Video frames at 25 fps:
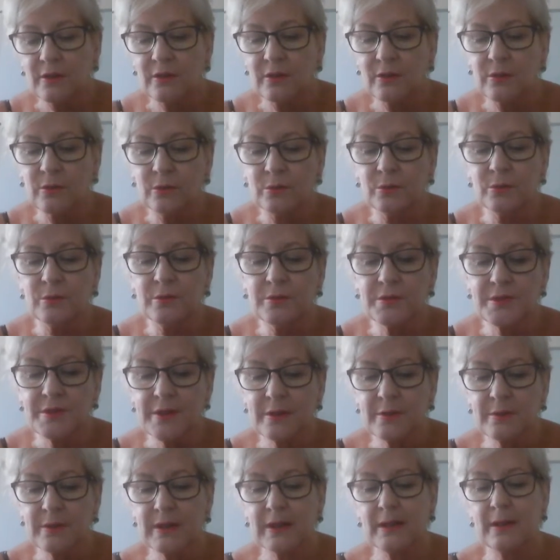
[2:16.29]
also
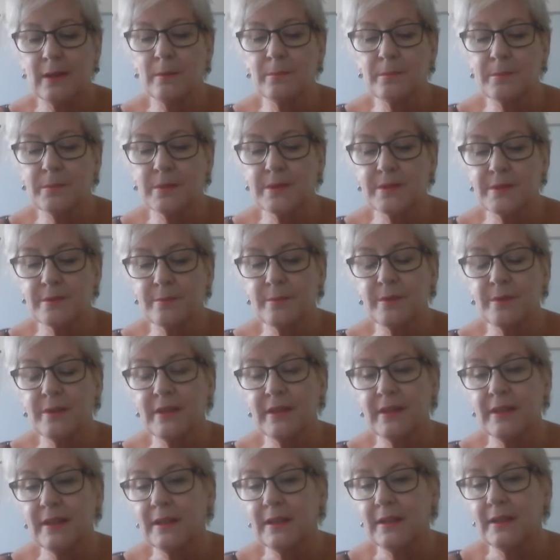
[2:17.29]
encompassed
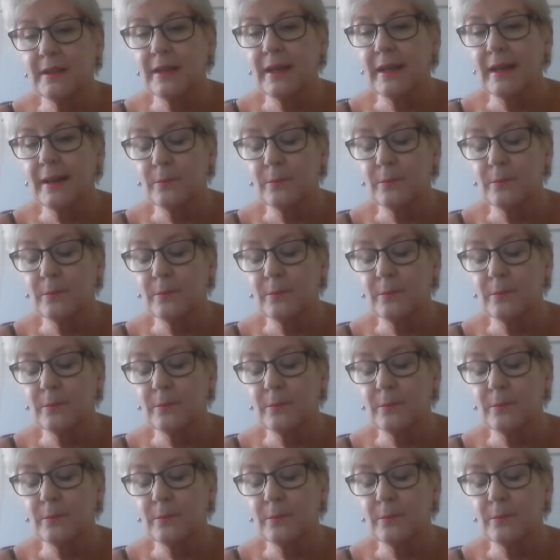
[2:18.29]
within